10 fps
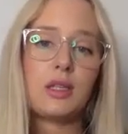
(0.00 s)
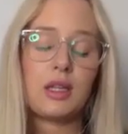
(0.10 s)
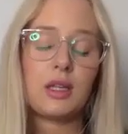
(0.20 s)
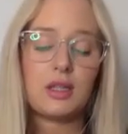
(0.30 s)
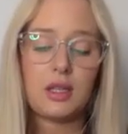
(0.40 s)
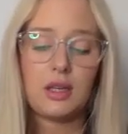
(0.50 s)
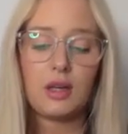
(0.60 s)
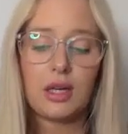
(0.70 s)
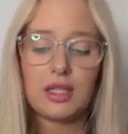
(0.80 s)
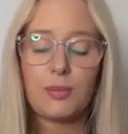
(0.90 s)
to you
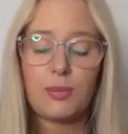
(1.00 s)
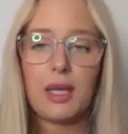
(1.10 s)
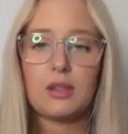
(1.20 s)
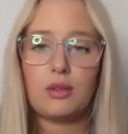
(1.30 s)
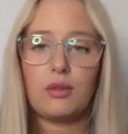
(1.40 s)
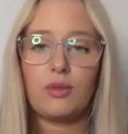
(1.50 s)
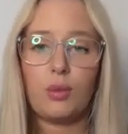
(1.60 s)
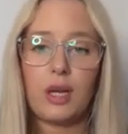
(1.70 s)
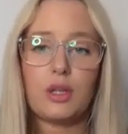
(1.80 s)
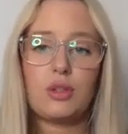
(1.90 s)
know, a space of
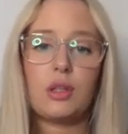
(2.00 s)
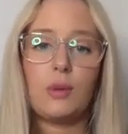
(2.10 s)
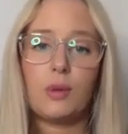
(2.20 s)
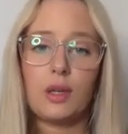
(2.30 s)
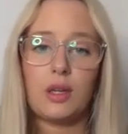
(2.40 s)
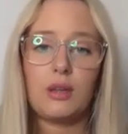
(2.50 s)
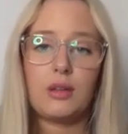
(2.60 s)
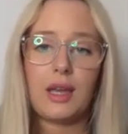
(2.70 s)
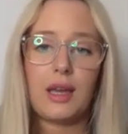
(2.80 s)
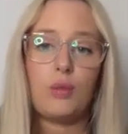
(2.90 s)
what I truly wanted.
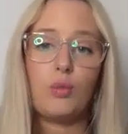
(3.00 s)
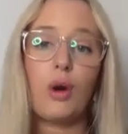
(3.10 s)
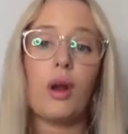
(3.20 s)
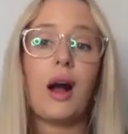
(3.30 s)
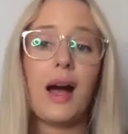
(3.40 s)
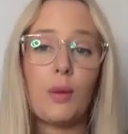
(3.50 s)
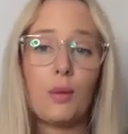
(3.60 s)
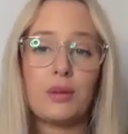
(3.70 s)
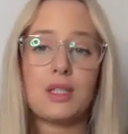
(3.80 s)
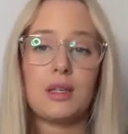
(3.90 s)
Okay, what I
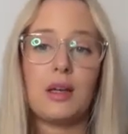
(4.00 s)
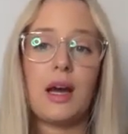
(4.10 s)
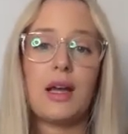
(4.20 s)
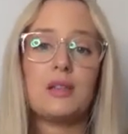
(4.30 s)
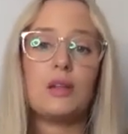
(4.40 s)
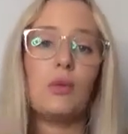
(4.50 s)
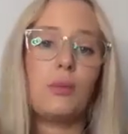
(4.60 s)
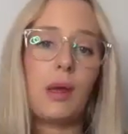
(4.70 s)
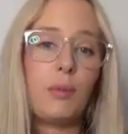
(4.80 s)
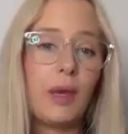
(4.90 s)
wanted, guys, not what
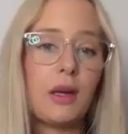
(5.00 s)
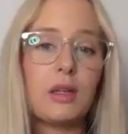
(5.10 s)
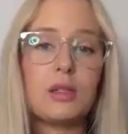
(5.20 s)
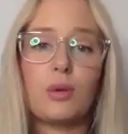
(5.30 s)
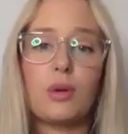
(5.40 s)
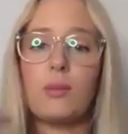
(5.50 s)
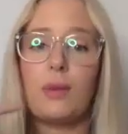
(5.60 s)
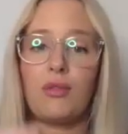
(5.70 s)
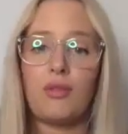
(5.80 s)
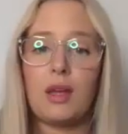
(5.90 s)
my parents wanted,
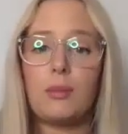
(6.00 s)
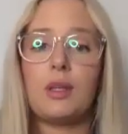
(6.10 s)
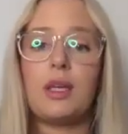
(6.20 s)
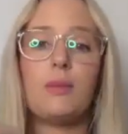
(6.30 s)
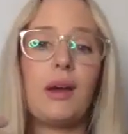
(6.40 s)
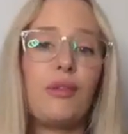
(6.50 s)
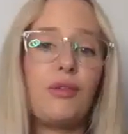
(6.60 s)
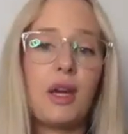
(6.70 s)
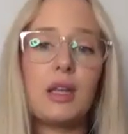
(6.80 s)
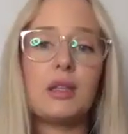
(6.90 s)
my family, my
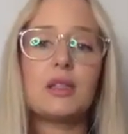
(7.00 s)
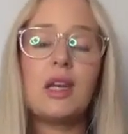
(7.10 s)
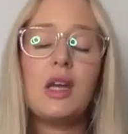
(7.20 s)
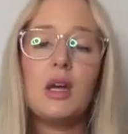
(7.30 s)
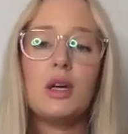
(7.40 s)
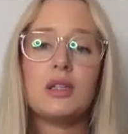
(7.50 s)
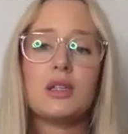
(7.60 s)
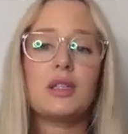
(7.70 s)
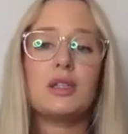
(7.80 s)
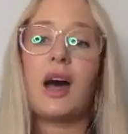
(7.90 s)
friends,
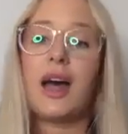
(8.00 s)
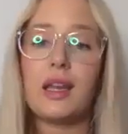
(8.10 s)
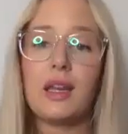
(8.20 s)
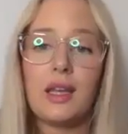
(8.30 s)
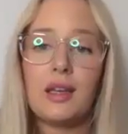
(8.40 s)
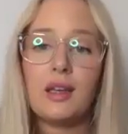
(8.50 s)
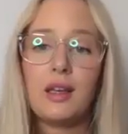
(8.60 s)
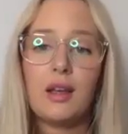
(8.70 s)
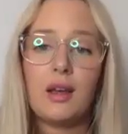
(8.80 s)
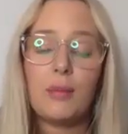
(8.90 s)
society,
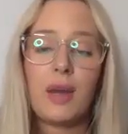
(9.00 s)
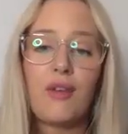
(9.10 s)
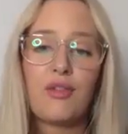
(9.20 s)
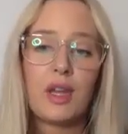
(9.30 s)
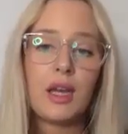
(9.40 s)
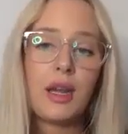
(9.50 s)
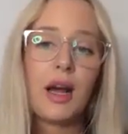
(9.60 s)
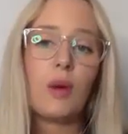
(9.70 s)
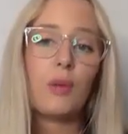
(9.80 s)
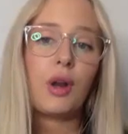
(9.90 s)
but I figured
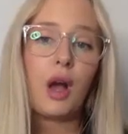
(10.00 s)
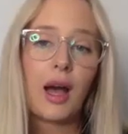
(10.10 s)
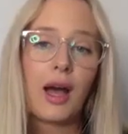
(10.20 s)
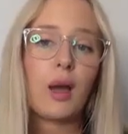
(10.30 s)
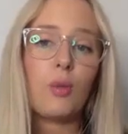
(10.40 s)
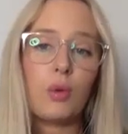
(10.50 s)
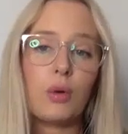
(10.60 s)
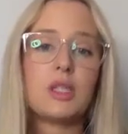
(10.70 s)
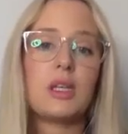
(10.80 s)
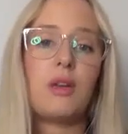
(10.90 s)
out what I
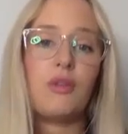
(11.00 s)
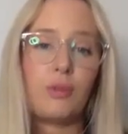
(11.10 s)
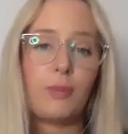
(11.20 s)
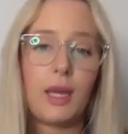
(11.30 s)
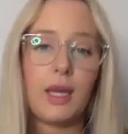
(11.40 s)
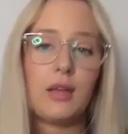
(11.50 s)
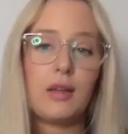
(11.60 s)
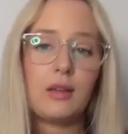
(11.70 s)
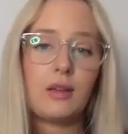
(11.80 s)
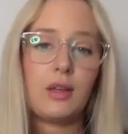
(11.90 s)
wanted for me.
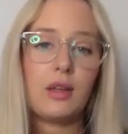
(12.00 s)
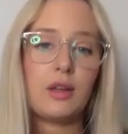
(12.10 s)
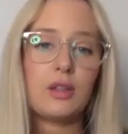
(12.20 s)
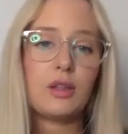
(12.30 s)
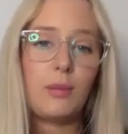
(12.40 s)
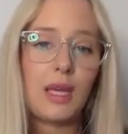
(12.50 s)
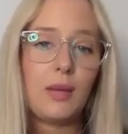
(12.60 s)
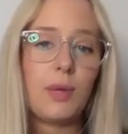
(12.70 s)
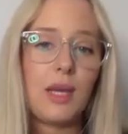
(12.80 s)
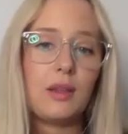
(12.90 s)
You know, so me
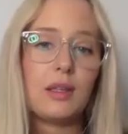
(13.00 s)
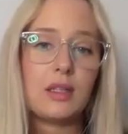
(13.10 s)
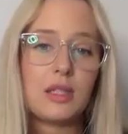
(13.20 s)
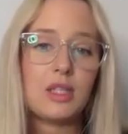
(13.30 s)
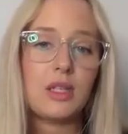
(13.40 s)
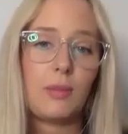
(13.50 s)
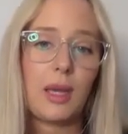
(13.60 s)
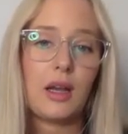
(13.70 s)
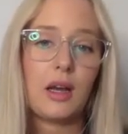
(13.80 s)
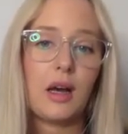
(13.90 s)
being the decision
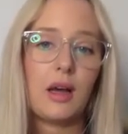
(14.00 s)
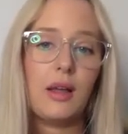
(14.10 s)
maker,